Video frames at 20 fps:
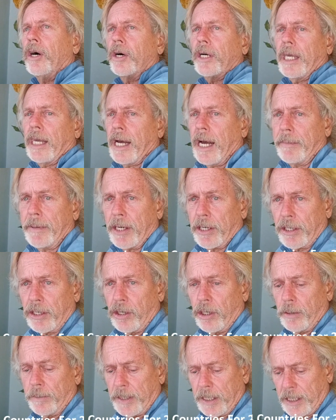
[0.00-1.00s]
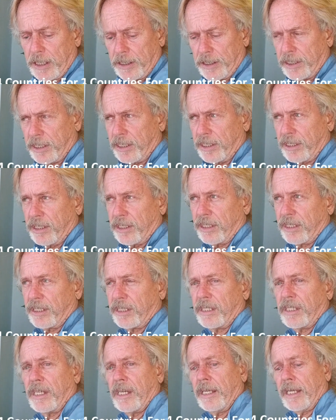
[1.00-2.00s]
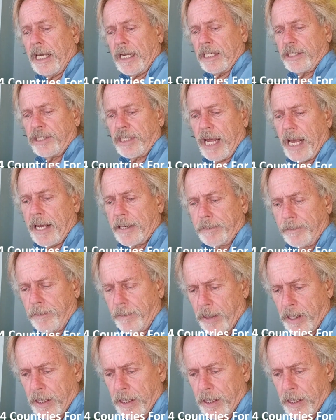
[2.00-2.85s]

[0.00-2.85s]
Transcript: Okay, I better go because this is kind of sad.